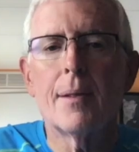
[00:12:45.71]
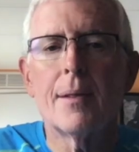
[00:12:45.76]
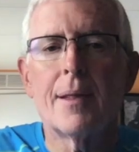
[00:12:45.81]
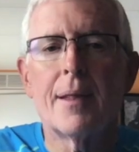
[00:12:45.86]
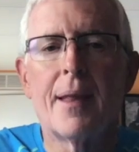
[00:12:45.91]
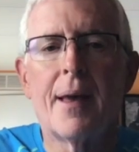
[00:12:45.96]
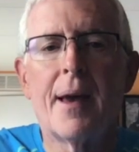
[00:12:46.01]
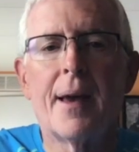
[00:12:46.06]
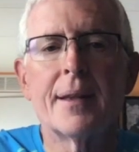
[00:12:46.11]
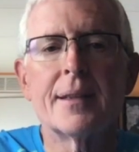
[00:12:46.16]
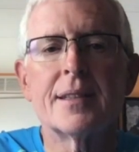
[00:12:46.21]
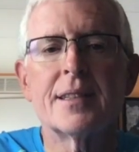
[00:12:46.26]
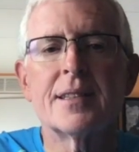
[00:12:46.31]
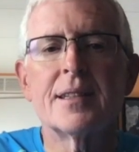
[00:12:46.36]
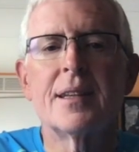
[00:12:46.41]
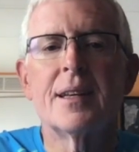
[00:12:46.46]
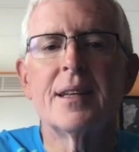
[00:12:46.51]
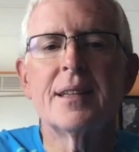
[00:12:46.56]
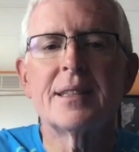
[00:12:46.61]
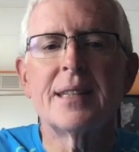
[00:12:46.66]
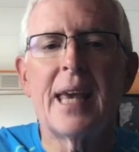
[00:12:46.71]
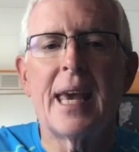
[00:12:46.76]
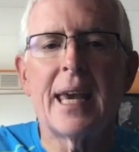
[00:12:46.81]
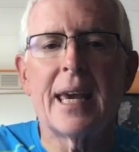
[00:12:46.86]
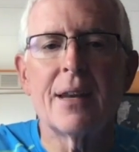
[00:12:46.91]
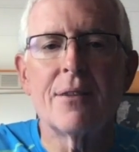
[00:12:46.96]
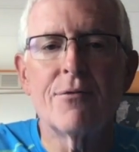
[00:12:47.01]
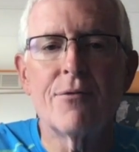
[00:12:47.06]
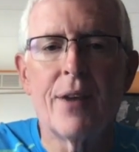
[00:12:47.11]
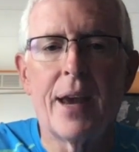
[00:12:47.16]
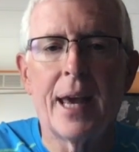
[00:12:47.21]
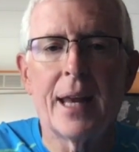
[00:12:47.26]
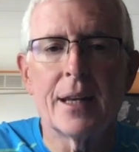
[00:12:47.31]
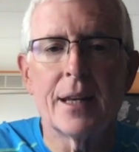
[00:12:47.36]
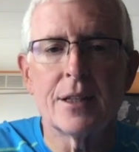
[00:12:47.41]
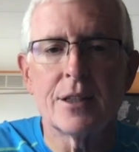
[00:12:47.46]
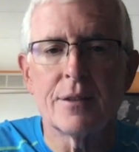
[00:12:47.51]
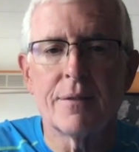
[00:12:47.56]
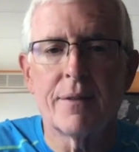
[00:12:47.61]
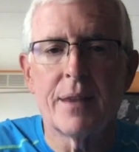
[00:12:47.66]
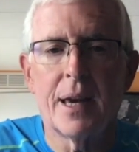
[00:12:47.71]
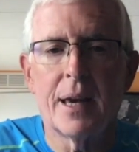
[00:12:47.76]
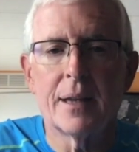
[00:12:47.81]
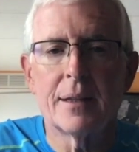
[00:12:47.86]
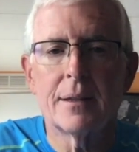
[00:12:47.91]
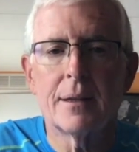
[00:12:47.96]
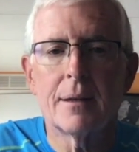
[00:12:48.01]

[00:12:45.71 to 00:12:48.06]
Let's take advantage of that.